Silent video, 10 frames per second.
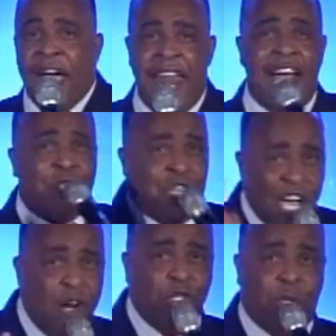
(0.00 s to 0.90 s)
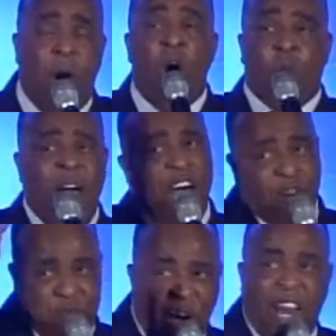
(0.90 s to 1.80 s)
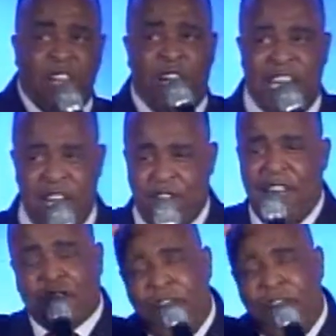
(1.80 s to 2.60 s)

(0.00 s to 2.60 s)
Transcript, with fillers: And as usual, we ought to follow the leader that